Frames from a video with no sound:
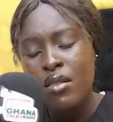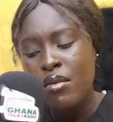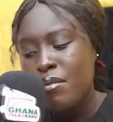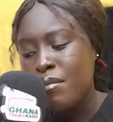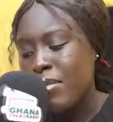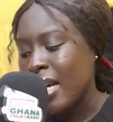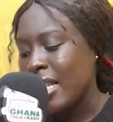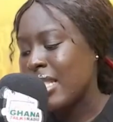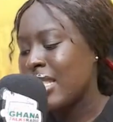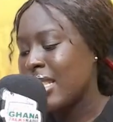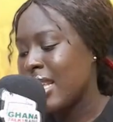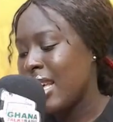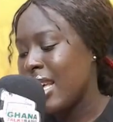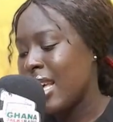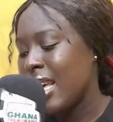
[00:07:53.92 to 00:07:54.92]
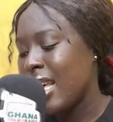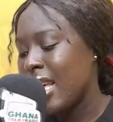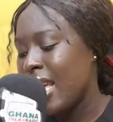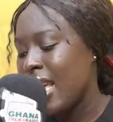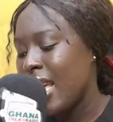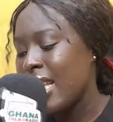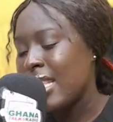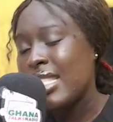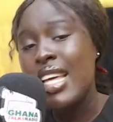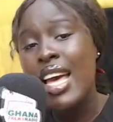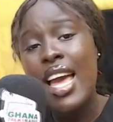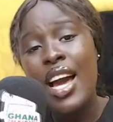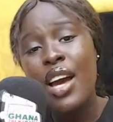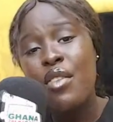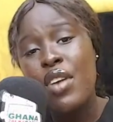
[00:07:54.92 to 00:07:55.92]
But is there
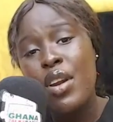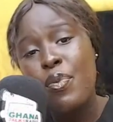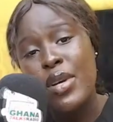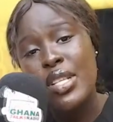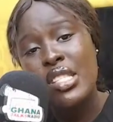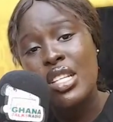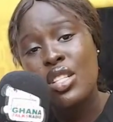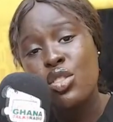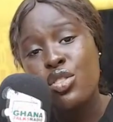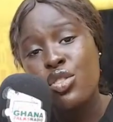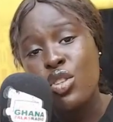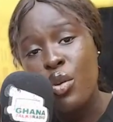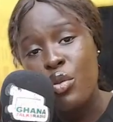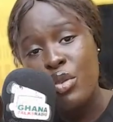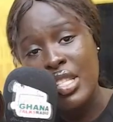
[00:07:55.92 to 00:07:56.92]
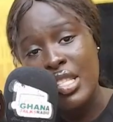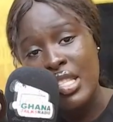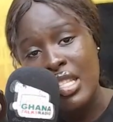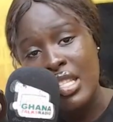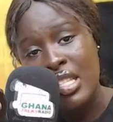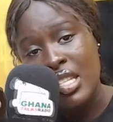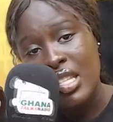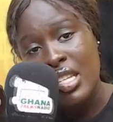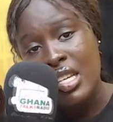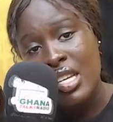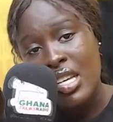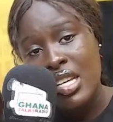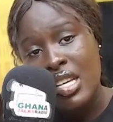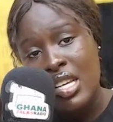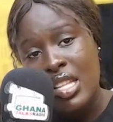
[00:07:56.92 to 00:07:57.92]
100% surety
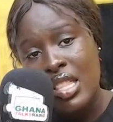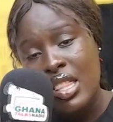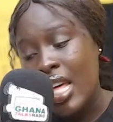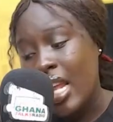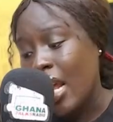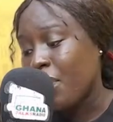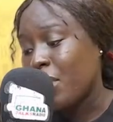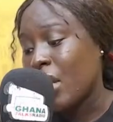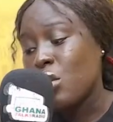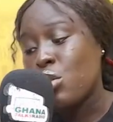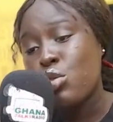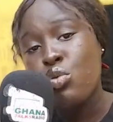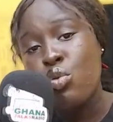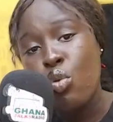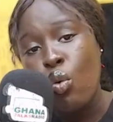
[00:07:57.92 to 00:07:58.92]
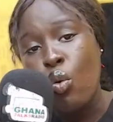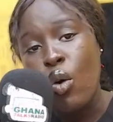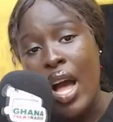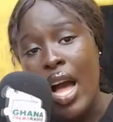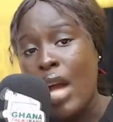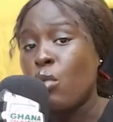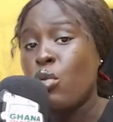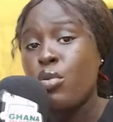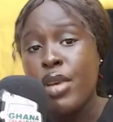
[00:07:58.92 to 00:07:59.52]
that after school I will be